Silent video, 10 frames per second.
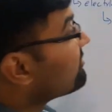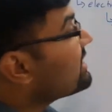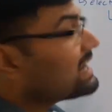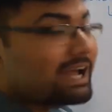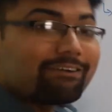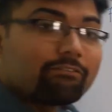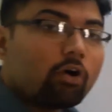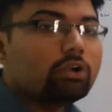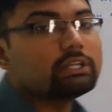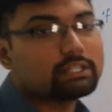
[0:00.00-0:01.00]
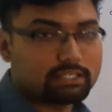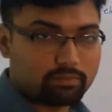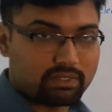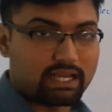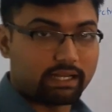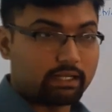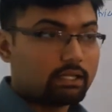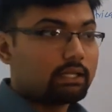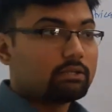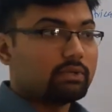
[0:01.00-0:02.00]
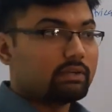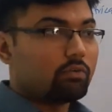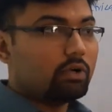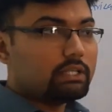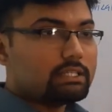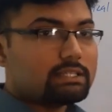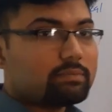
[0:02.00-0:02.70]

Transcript: When a voltage is applied. When a voltage is